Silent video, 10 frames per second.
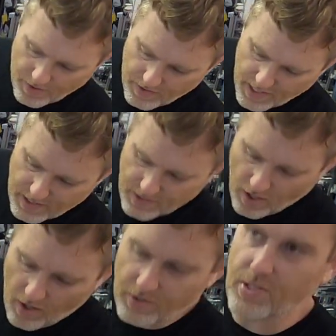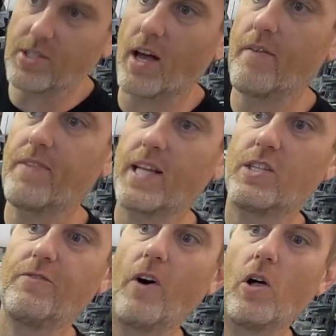so this is all stuff
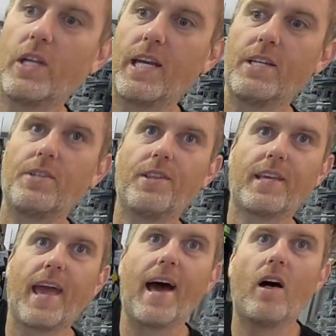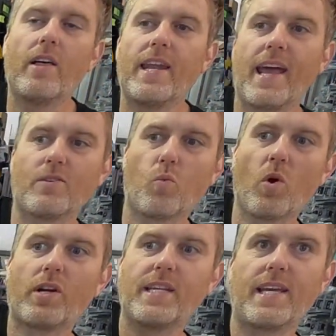that's fallen into the cowl and has
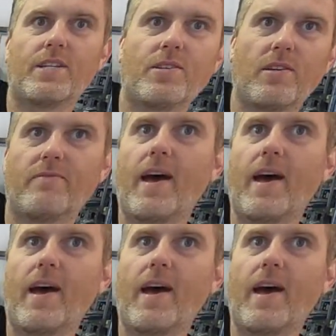worked into the